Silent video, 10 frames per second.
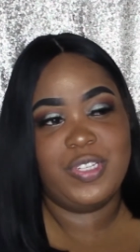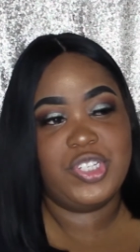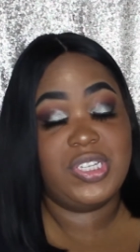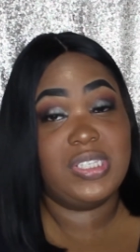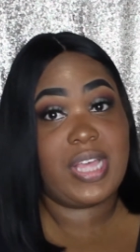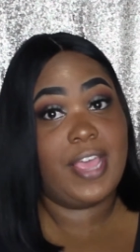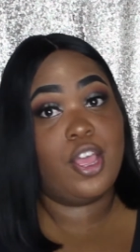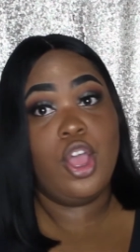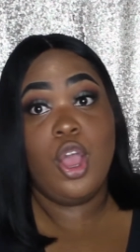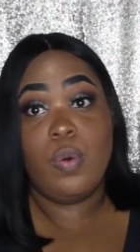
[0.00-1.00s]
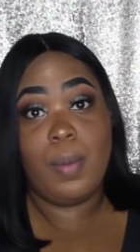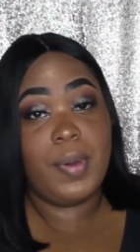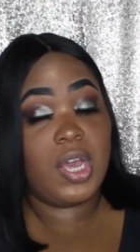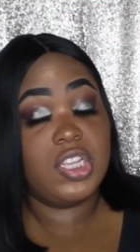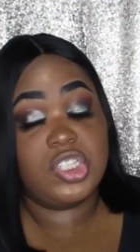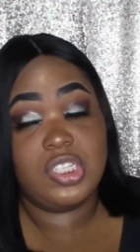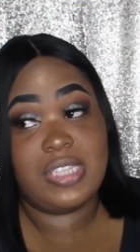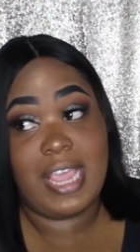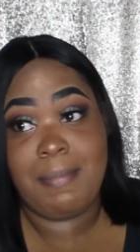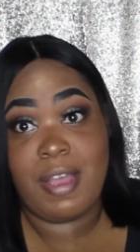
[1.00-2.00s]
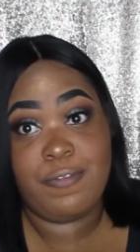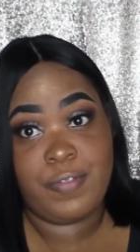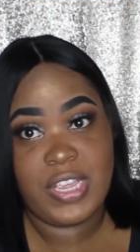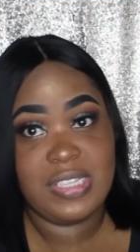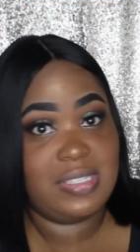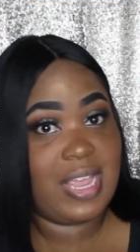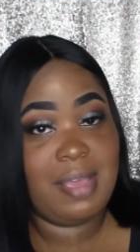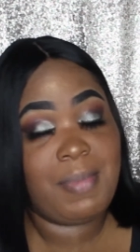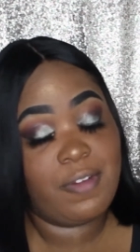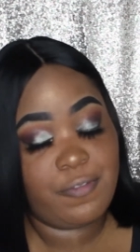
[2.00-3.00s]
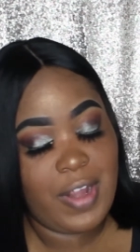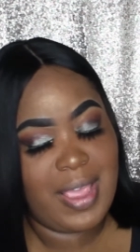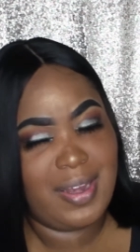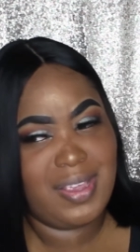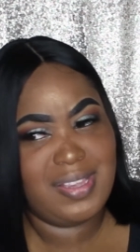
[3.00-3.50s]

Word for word: And she's like, well, because she's dating my, he's dating my friend.